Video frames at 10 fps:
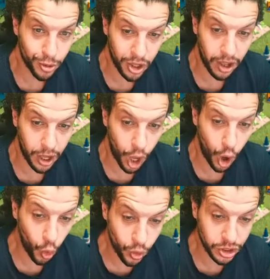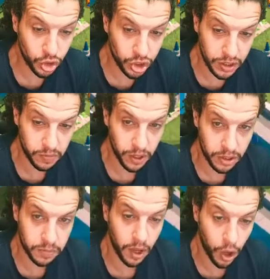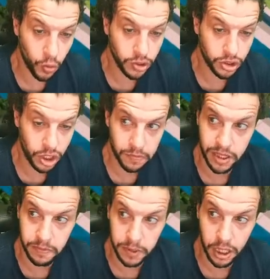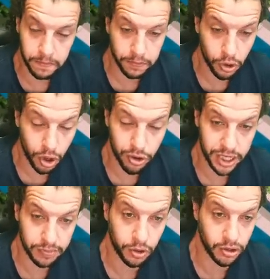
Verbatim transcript: because I I always checks my I always check my speed up progress